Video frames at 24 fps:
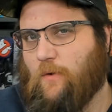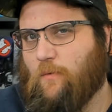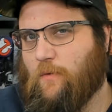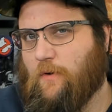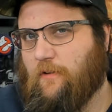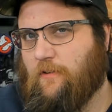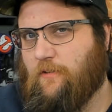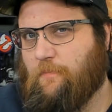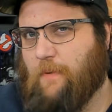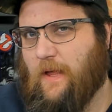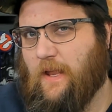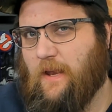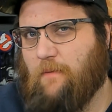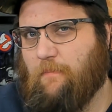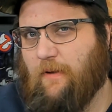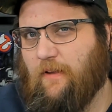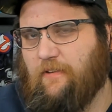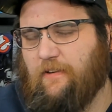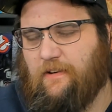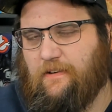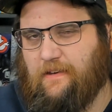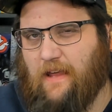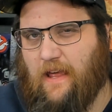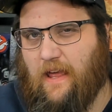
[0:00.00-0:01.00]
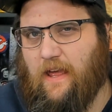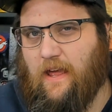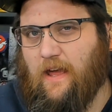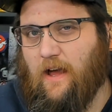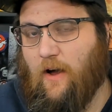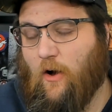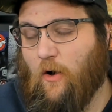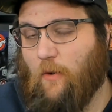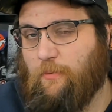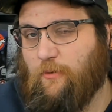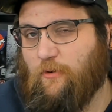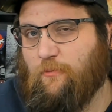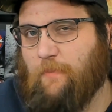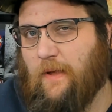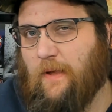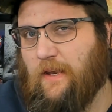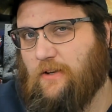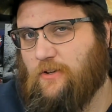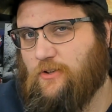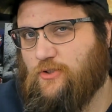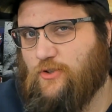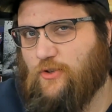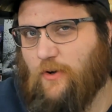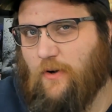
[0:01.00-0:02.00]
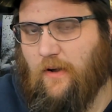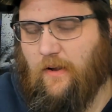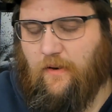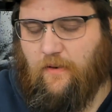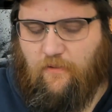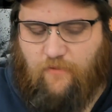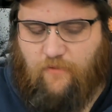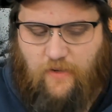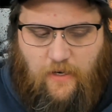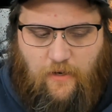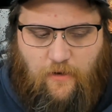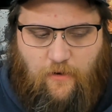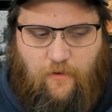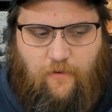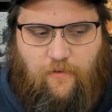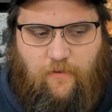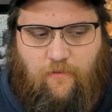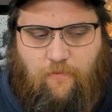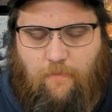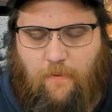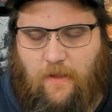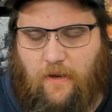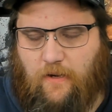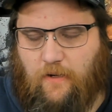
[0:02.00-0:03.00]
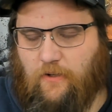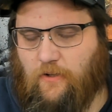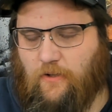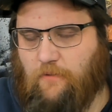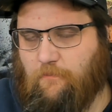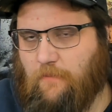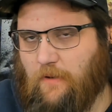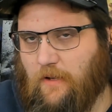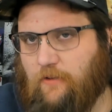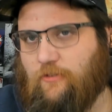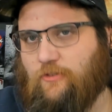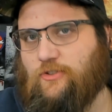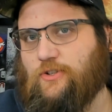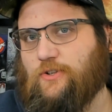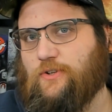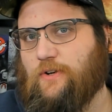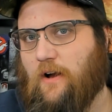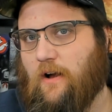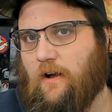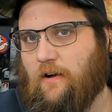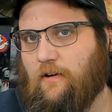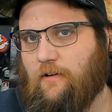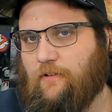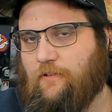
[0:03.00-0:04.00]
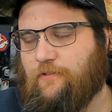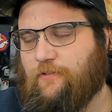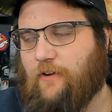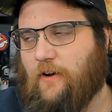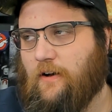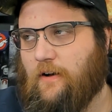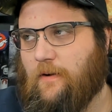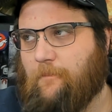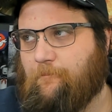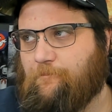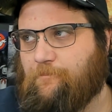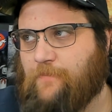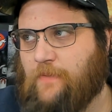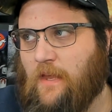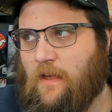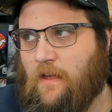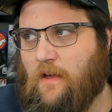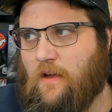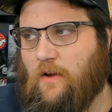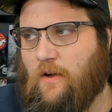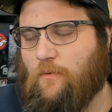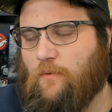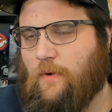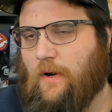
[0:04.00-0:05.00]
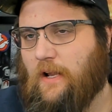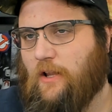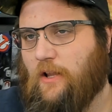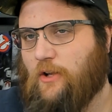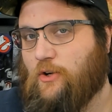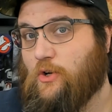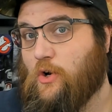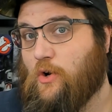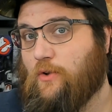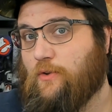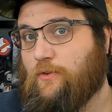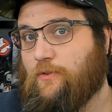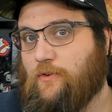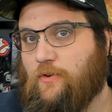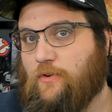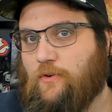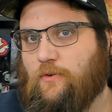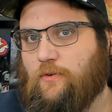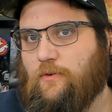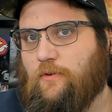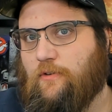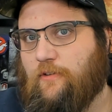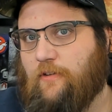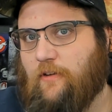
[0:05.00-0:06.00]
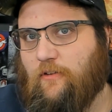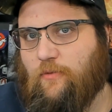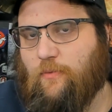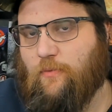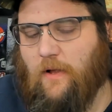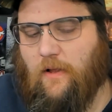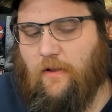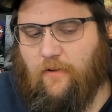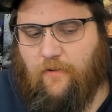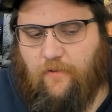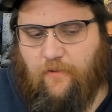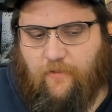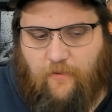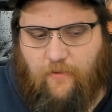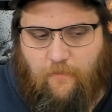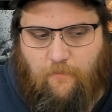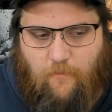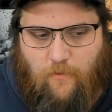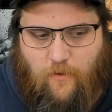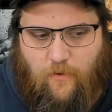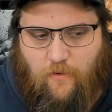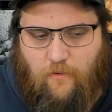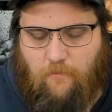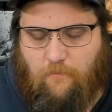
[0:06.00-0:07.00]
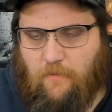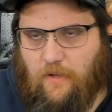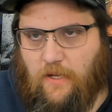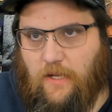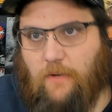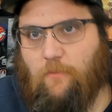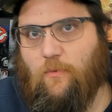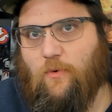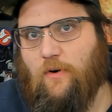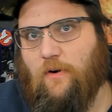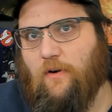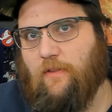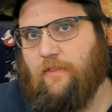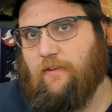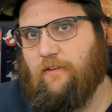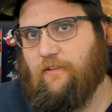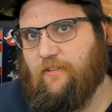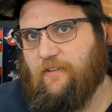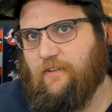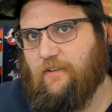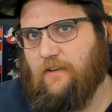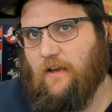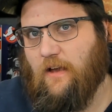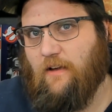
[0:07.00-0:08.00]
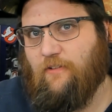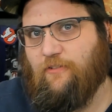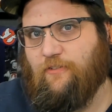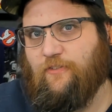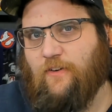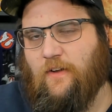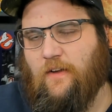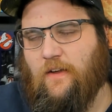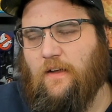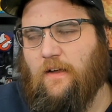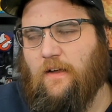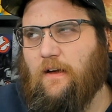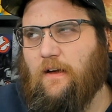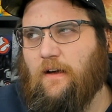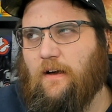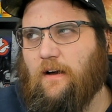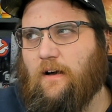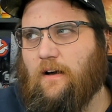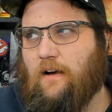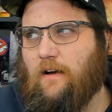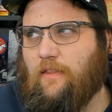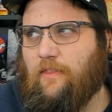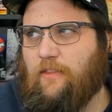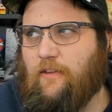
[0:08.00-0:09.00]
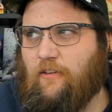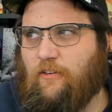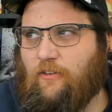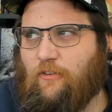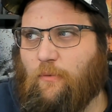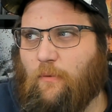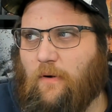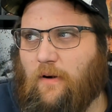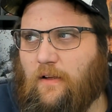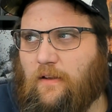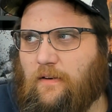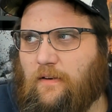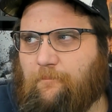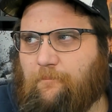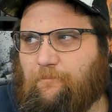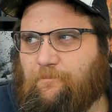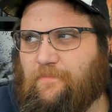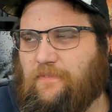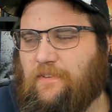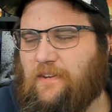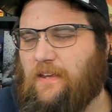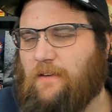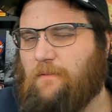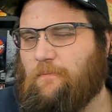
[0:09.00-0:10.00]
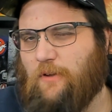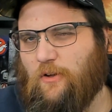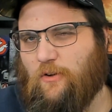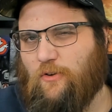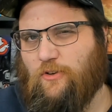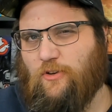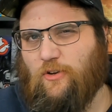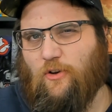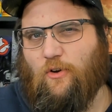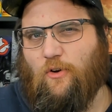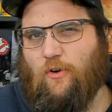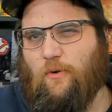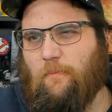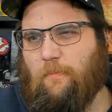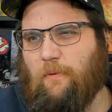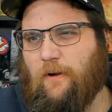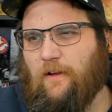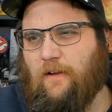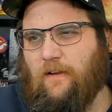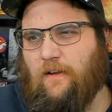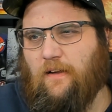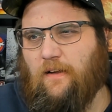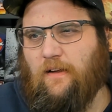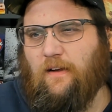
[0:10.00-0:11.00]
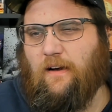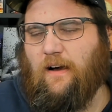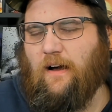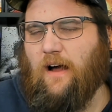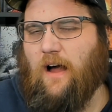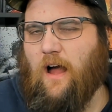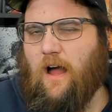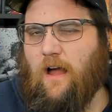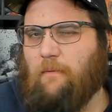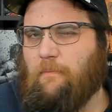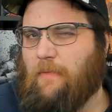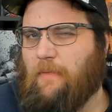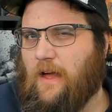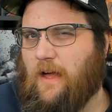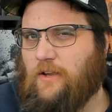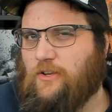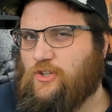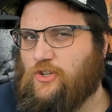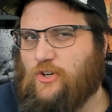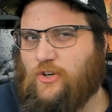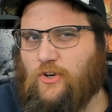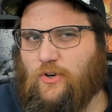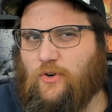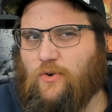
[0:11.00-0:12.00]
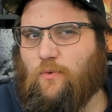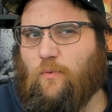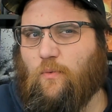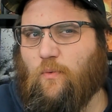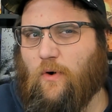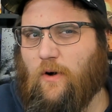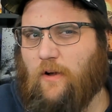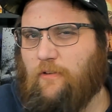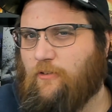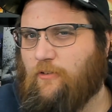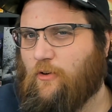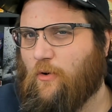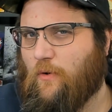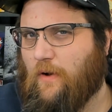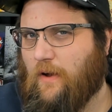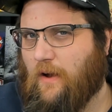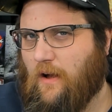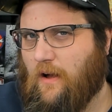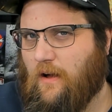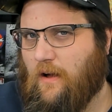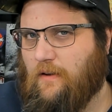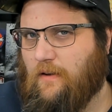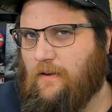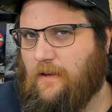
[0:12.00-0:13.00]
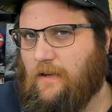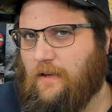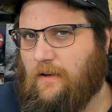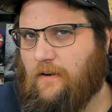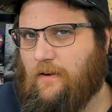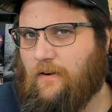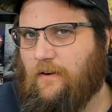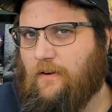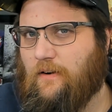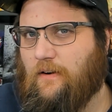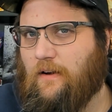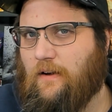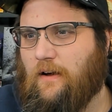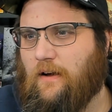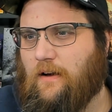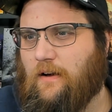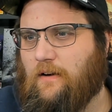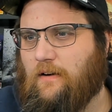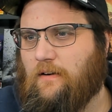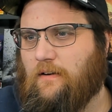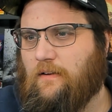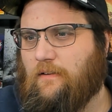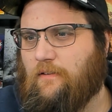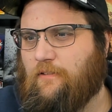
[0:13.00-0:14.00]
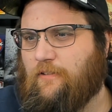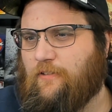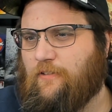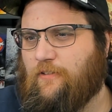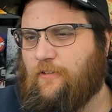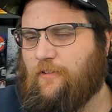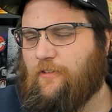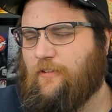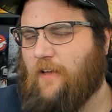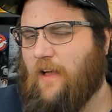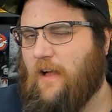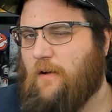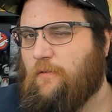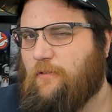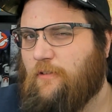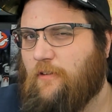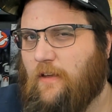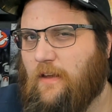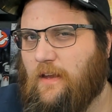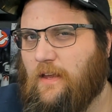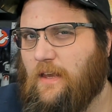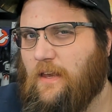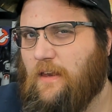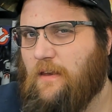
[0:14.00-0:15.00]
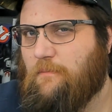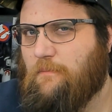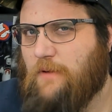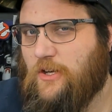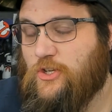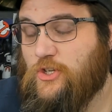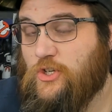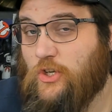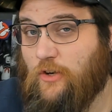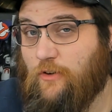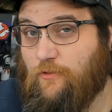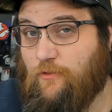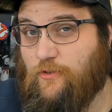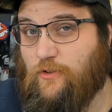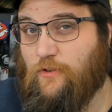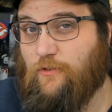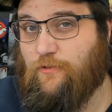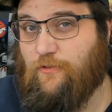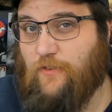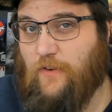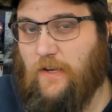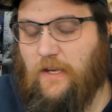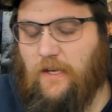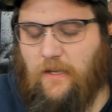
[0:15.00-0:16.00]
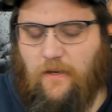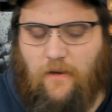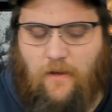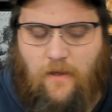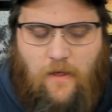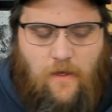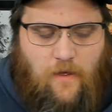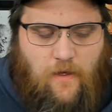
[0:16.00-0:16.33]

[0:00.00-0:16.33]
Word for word: Well, it's been a busy day. I hope you've been enjoying the videos. It's been a good mixture of um, regular old news as well as some more meme-worthy stuff. Uh, this one, Team YouTube, I'm not sure what's going on here. Uh, it sounds like an admission of defeat.